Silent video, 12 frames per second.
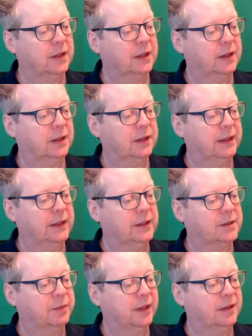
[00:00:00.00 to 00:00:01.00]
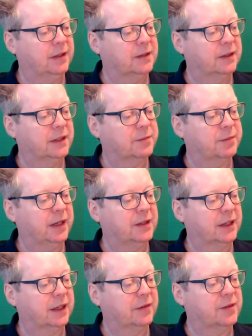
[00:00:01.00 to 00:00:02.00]
Uh, it is a blood. It's
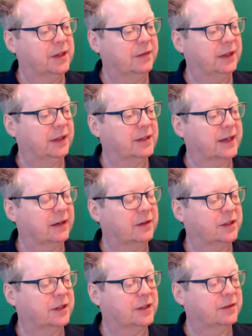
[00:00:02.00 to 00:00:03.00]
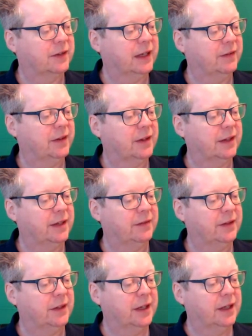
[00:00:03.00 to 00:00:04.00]
blood that gives liver its characteristic flavour. The
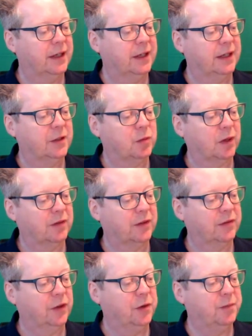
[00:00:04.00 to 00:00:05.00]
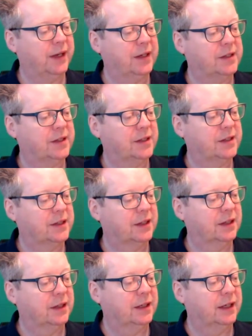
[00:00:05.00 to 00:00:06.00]
liver is one of the few places
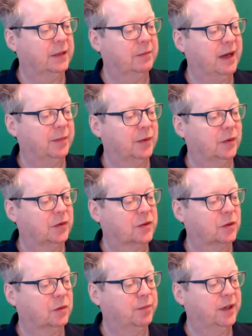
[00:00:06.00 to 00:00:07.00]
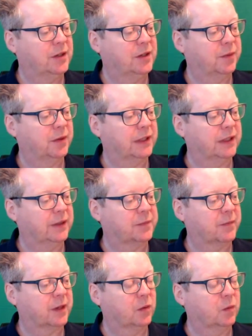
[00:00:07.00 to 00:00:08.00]
in a mammal's or bird's body
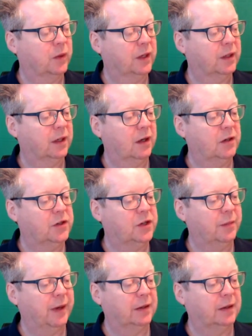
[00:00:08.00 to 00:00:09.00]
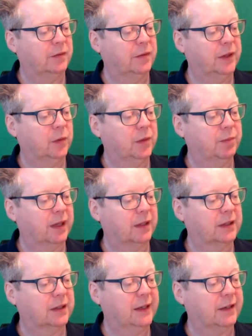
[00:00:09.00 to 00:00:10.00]
where a large amount of liquid
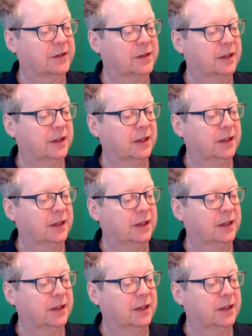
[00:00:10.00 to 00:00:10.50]
blood collects.